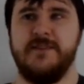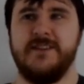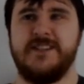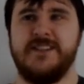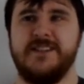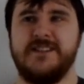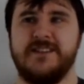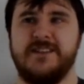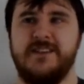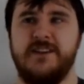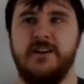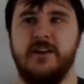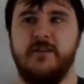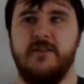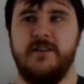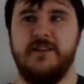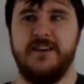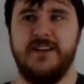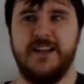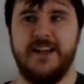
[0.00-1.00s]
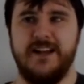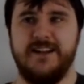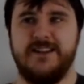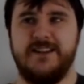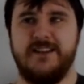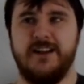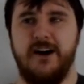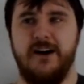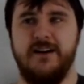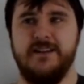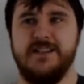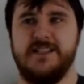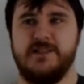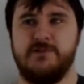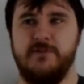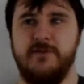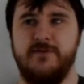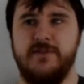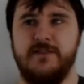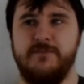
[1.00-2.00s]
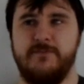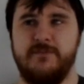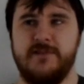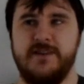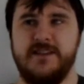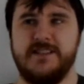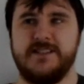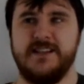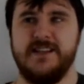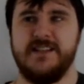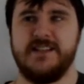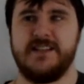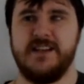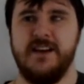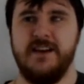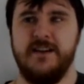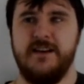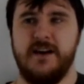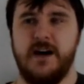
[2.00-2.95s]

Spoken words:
This is, a dance with the princess,